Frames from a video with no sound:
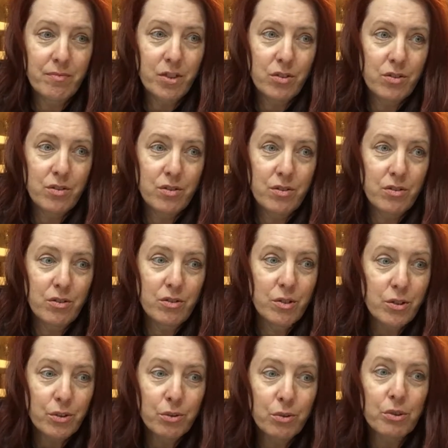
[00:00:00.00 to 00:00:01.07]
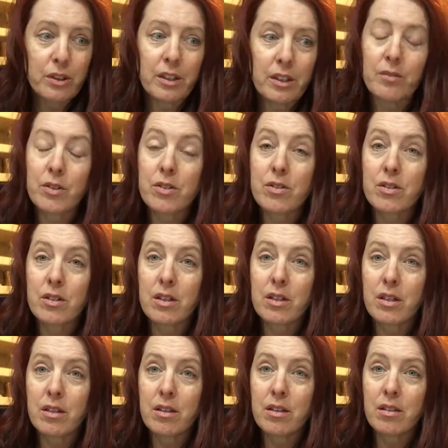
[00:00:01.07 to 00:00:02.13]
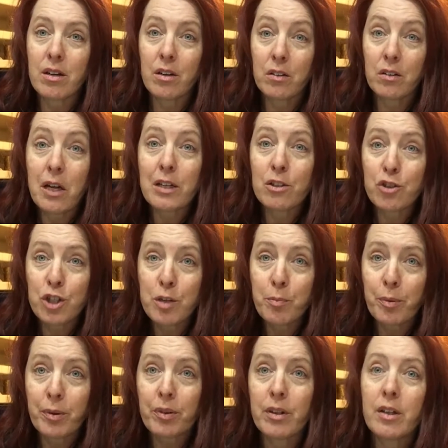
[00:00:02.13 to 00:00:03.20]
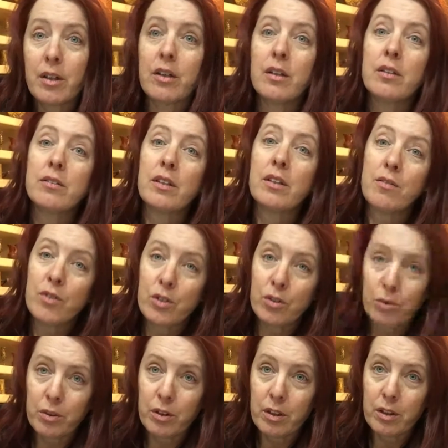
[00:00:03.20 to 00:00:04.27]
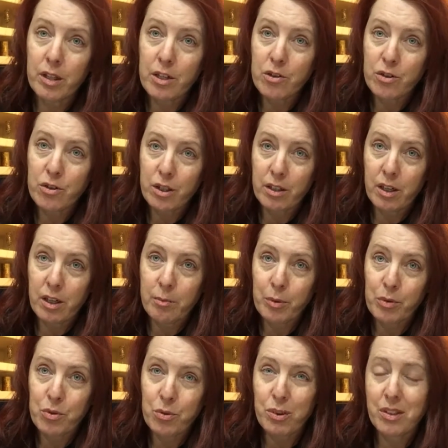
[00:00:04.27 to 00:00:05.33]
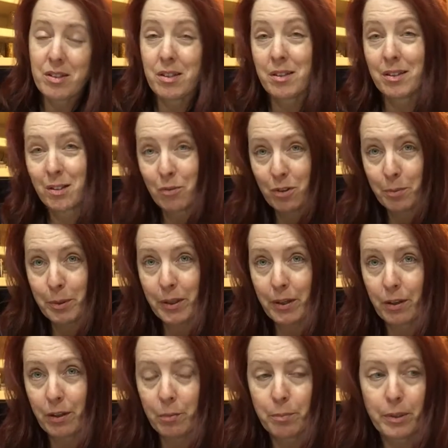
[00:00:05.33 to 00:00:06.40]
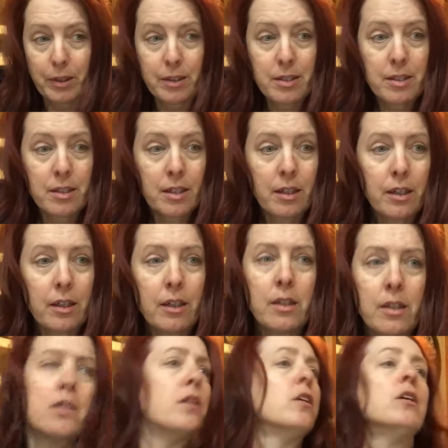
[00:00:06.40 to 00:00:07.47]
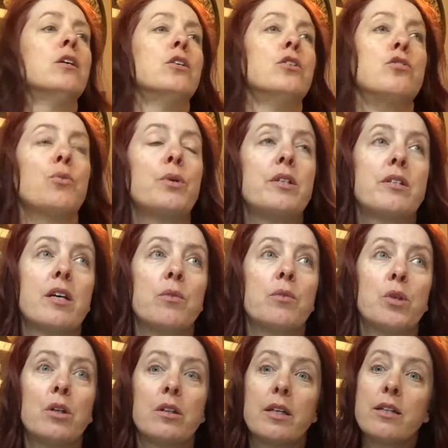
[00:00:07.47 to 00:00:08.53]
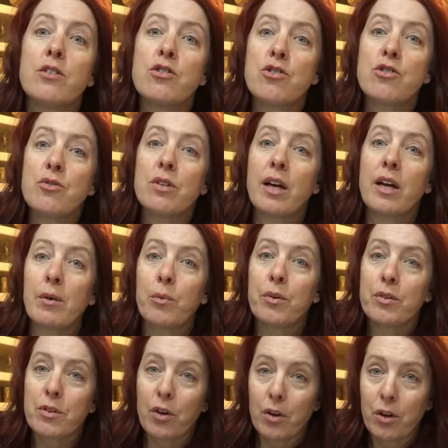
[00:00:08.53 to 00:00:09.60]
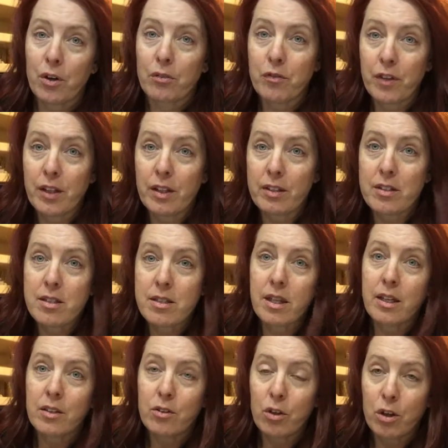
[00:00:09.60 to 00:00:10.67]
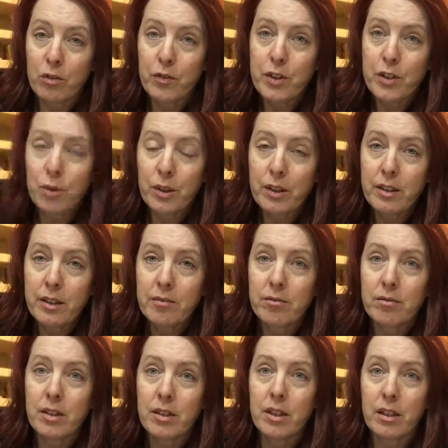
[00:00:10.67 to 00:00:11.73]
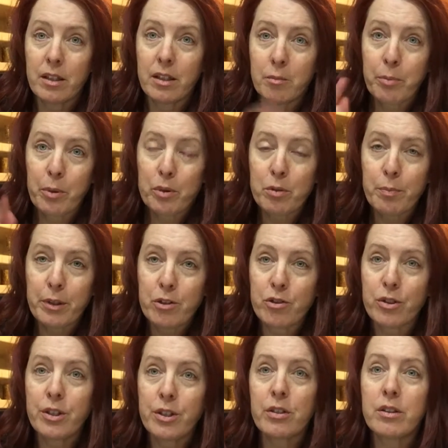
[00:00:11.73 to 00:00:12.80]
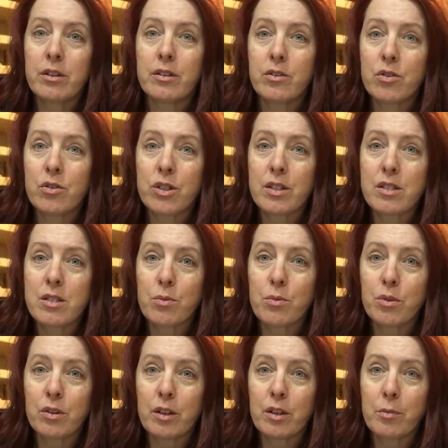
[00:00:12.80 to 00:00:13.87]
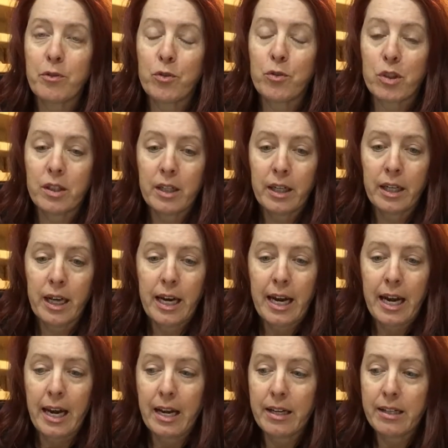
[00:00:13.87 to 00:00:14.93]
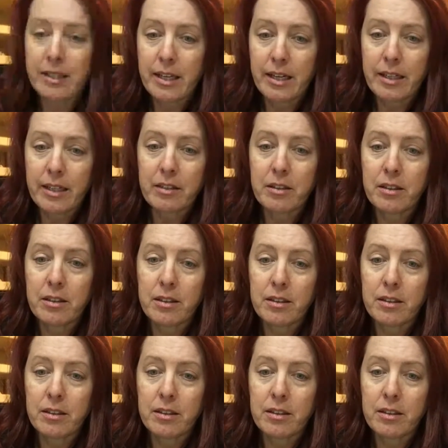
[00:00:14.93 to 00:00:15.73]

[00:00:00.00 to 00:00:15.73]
to do, and obviously a lot cheaper than even doing the Nature's Head compost toilet, because I think they run about $800. So we said, well, let's do that with the RV. Let's take out the RV toilet, and I'll post a picture here so you can see what it looked like before, and then